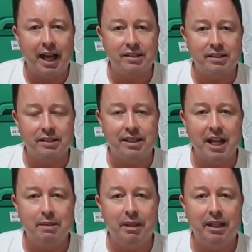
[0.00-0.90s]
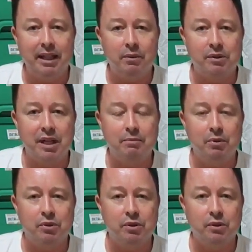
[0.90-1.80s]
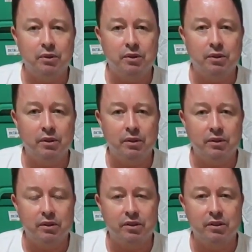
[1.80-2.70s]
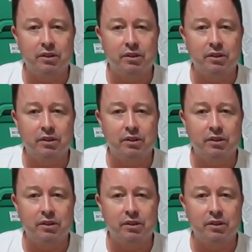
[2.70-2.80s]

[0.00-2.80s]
guest as Amy Lee was able to